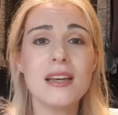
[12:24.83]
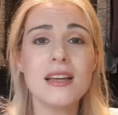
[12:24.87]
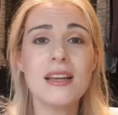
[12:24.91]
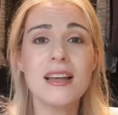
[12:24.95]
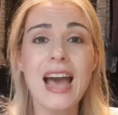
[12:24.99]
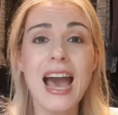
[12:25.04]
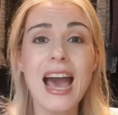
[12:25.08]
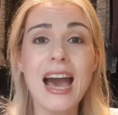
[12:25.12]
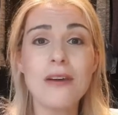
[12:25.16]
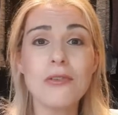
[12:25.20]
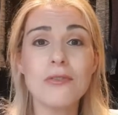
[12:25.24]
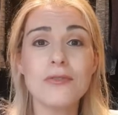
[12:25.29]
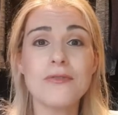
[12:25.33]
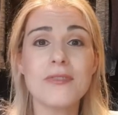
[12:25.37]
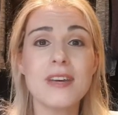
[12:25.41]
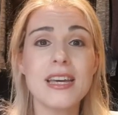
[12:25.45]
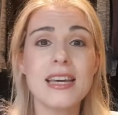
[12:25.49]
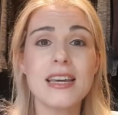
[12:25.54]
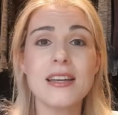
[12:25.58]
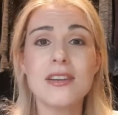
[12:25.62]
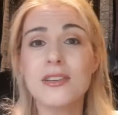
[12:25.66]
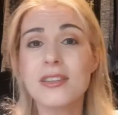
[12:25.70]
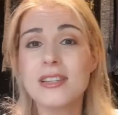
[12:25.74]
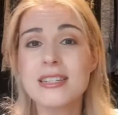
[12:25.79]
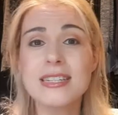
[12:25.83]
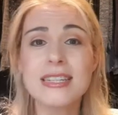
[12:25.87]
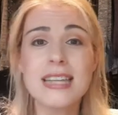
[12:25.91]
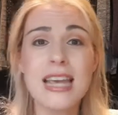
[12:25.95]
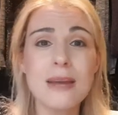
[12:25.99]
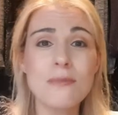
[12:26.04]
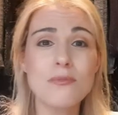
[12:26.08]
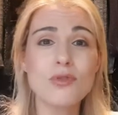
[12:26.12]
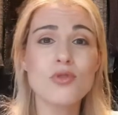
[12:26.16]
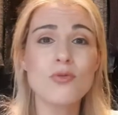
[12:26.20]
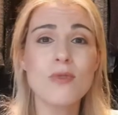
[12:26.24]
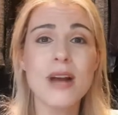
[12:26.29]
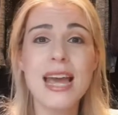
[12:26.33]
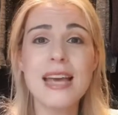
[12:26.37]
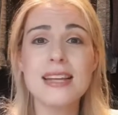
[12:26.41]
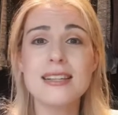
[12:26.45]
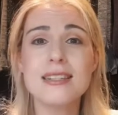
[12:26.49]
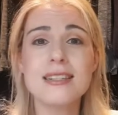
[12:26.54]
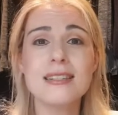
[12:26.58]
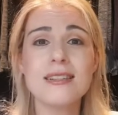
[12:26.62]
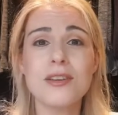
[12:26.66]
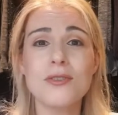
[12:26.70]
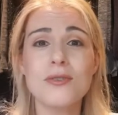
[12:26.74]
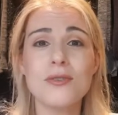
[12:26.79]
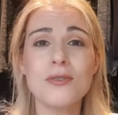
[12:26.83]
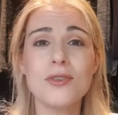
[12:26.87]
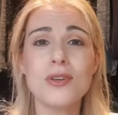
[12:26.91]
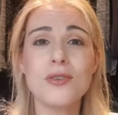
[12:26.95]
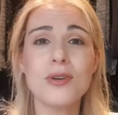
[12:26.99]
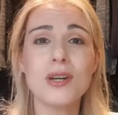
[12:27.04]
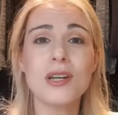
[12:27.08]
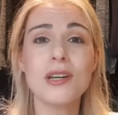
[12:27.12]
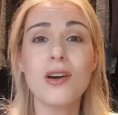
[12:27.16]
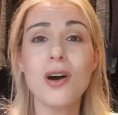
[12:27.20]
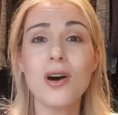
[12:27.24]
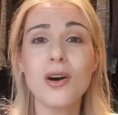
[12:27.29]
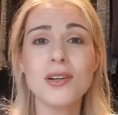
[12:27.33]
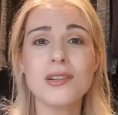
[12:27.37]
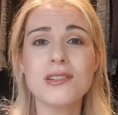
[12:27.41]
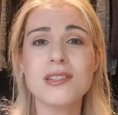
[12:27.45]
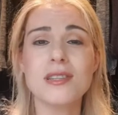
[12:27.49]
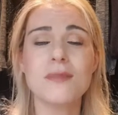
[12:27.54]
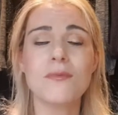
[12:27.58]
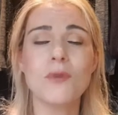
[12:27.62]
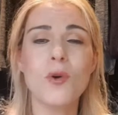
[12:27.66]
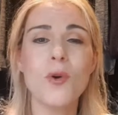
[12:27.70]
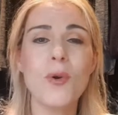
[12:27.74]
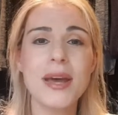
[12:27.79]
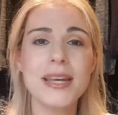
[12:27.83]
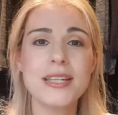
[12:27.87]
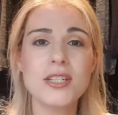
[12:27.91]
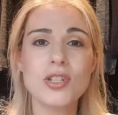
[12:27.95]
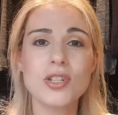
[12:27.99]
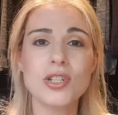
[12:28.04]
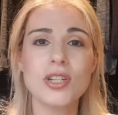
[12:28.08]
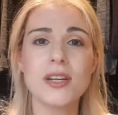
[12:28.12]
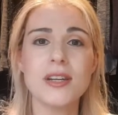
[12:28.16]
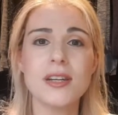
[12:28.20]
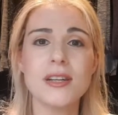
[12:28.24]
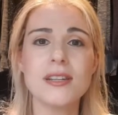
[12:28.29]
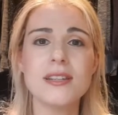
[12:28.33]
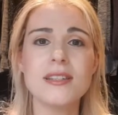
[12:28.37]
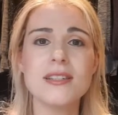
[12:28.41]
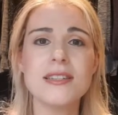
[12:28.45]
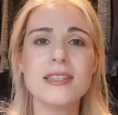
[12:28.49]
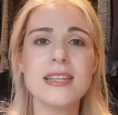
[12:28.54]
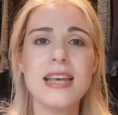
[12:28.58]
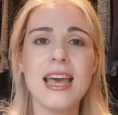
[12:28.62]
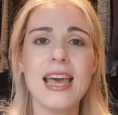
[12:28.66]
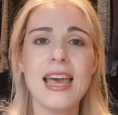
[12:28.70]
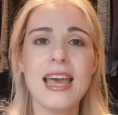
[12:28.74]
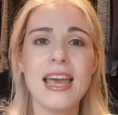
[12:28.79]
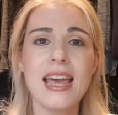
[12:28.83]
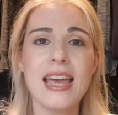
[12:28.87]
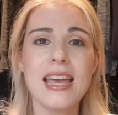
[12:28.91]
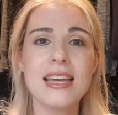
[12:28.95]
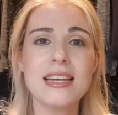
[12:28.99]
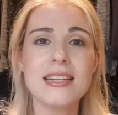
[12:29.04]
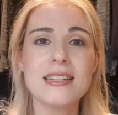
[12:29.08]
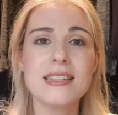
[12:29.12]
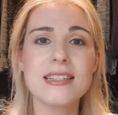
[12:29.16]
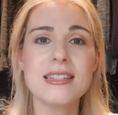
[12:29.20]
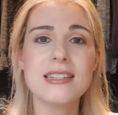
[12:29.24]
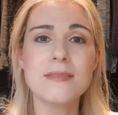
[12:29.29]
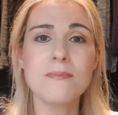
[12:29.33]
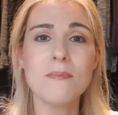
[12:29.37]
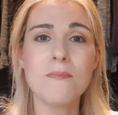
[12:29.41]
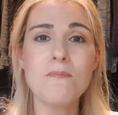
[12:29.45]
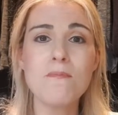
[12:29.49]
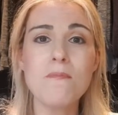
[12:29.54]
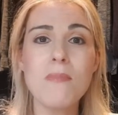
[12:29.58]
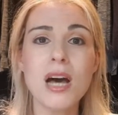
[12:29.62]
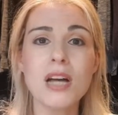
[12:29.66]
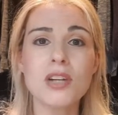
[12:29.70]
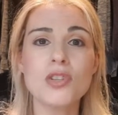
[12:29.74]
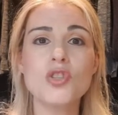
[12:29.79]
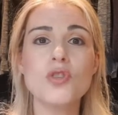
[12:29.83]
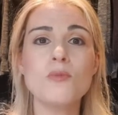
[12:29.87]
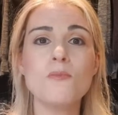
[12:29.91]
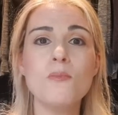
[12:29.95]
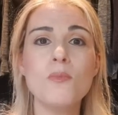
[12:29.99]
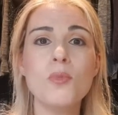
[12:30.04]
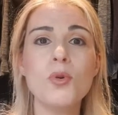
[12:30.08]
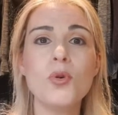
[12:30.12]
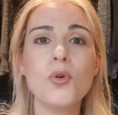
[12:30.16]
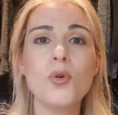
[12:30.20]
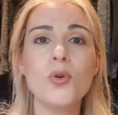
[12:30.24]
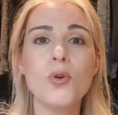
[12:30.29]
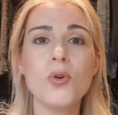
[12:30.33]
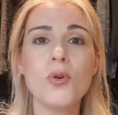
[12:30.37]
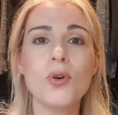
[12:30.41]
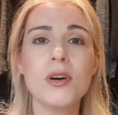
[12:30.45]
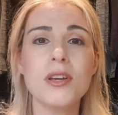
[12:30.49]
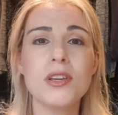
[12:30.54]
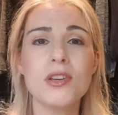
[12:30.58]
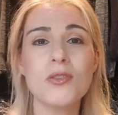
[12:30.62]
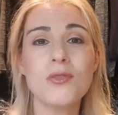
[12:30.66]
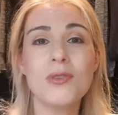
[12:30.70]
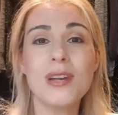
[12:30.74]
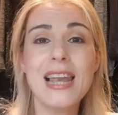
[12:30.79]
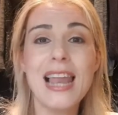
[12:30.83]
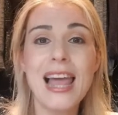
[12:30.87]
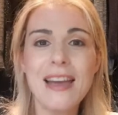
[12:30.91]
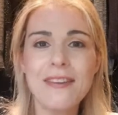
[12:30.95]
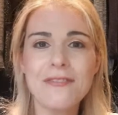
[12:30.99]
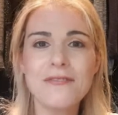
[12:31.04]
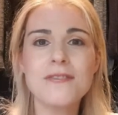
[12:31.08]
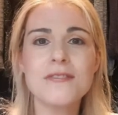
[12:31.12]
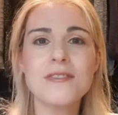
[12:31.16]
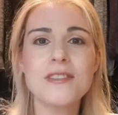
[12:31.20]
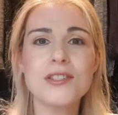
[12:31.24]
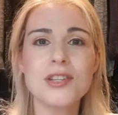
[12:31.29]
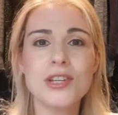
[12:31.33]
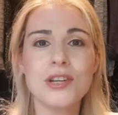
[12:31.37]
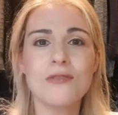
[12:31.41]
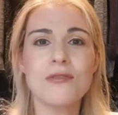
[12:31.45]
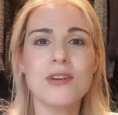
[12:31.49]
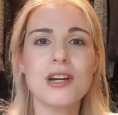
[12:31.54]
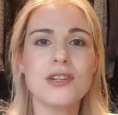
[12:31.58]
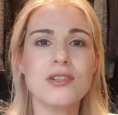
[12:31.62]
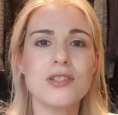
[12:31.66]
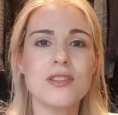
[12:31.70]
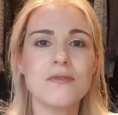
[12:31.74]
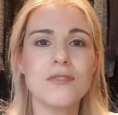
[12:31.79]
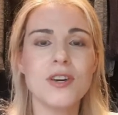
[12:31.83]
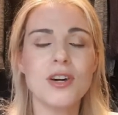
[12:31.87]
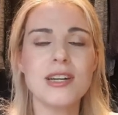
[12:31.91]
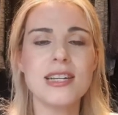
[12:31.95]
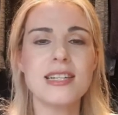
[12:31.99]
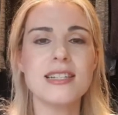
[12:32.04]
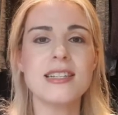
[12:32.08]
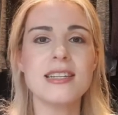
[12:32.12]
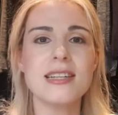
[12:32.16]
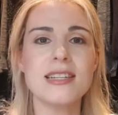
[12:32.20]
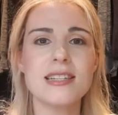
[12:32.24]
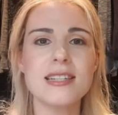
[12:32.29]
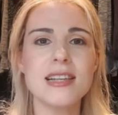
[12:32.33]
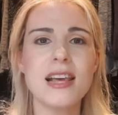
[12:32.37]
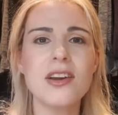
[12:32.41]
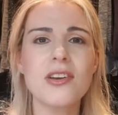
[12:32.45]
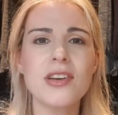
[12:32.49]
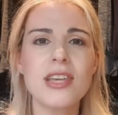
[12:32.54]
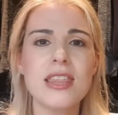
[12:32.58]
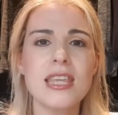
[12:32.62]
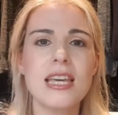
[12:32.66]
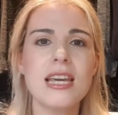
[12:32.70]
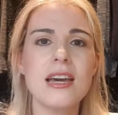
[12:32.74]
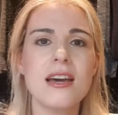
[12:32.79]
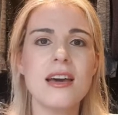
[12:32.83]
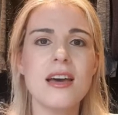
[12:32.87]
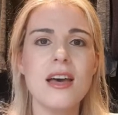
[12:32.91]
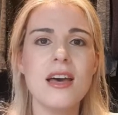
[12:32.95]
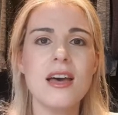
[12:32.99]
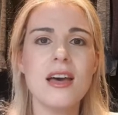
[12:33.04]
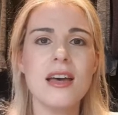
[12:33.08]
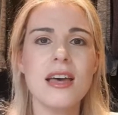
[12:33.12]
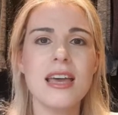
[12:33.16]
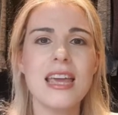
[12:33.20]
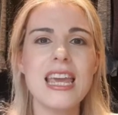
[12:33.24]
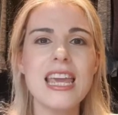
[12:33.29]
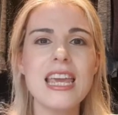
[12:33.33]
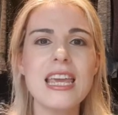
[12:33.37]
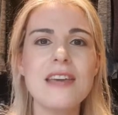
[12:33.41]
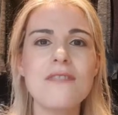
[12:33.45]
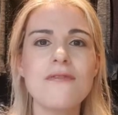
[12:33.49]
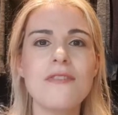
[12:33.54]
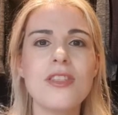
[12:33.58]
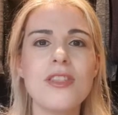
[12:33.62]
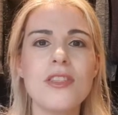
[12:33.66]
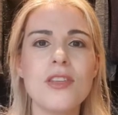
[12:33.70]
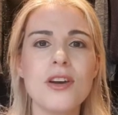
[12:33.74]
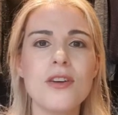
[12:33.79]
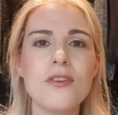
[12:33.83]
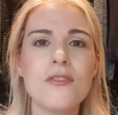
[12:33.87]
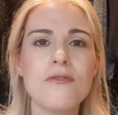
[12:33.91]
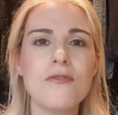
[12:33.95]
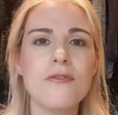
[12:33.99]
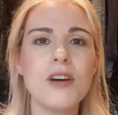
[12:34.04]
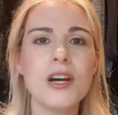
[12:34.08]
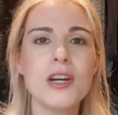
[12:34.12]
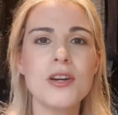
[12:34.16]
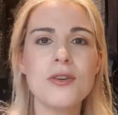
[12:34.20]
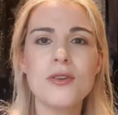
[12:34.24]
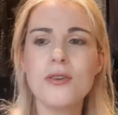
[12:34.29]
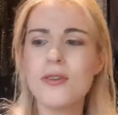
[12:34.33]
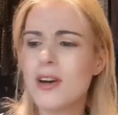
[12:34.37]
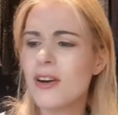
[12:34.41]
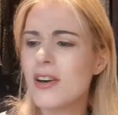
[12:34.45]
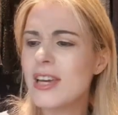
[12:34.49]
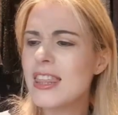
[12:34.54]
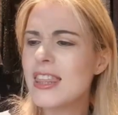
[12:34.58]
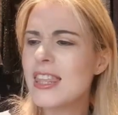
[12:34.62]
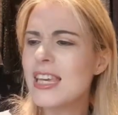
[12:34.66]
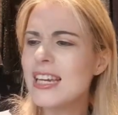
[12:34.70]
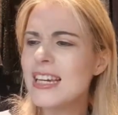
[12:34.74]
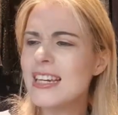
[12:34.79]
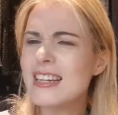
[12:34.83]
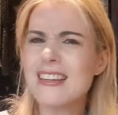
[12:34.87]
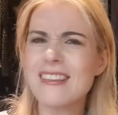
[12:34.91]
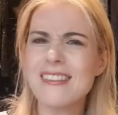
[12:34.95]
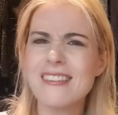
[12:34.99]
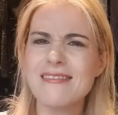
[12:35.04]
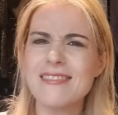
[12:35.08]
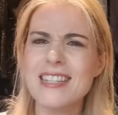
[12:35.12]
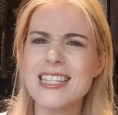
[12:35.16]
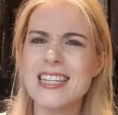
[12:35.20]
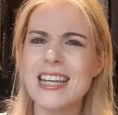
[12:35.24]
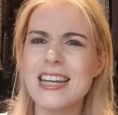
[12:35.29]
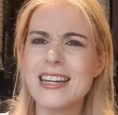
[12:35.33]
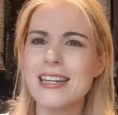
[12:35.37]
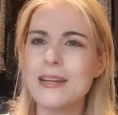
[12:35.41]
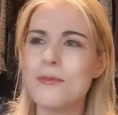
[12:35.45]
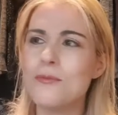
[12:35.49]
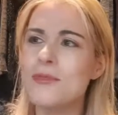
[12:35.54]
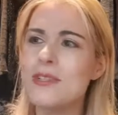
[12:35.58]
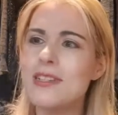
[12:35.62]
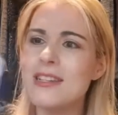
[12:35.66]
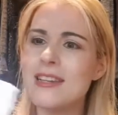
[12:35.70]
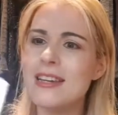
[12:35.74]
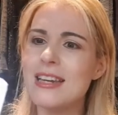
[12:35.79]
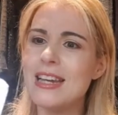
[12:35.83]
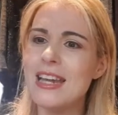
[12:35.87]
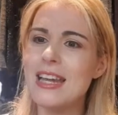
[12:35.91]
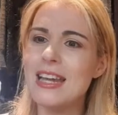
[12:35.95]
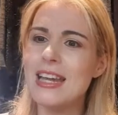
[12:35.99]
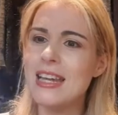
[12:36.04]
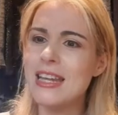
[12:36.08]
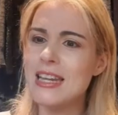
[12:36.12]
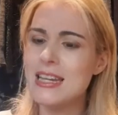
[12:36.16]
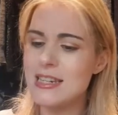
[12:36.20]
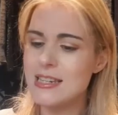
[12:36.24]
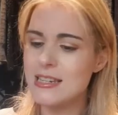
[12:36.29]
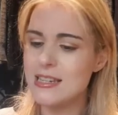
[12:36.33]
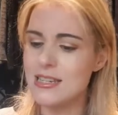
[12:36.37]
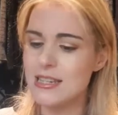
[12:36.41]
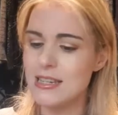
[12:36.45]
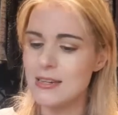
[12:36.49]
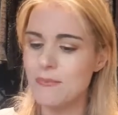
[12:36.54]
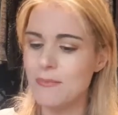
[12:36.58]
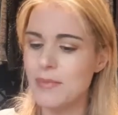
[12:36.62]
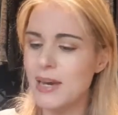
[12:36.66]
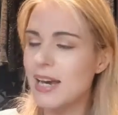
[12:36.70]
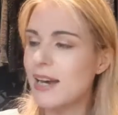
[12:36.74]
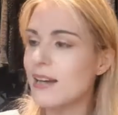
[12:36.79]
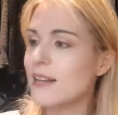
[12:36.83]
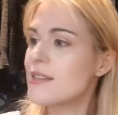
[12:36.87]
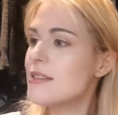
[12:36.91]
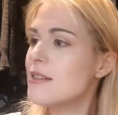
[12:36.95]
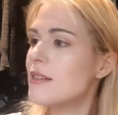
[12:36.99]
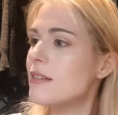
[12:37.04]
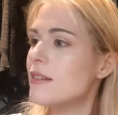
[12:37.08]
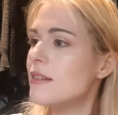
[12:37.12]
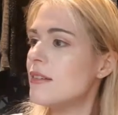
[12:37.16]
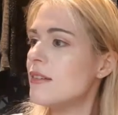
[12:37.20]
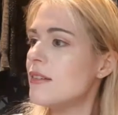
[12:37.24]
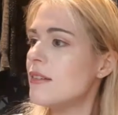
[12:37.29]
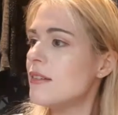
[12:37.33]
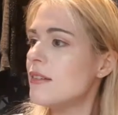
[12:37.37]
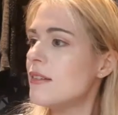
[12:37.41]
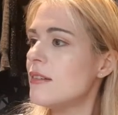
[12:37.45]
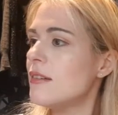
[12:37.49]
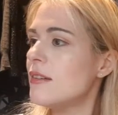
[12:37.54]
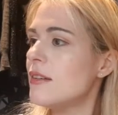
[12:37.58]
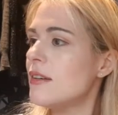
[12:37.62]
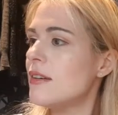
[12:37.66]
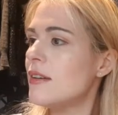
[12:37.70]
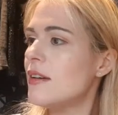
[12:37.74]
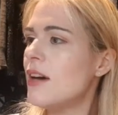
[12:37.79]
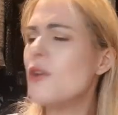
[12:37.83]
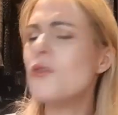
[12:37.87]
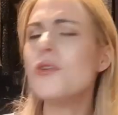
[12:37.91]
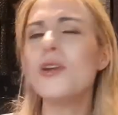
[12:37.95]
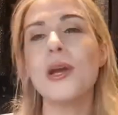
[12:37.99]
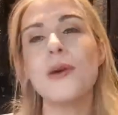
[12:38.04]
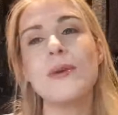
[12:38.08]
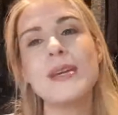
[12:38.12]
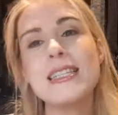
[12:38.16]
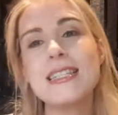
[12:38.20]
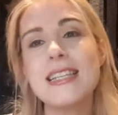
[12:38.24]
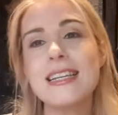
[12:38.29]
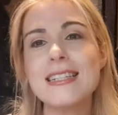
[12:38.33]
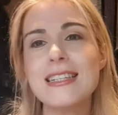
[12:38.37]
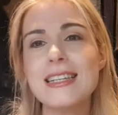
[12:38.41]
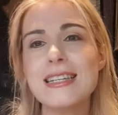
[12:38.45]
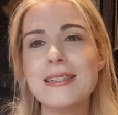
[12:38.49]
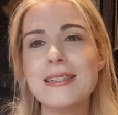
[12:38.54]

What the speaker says: outfit or the same dress so you can ask them questions. It's much more you're left to your own devices. And I think even though Vogue, I think, said it was an easy pattern, oh no, it says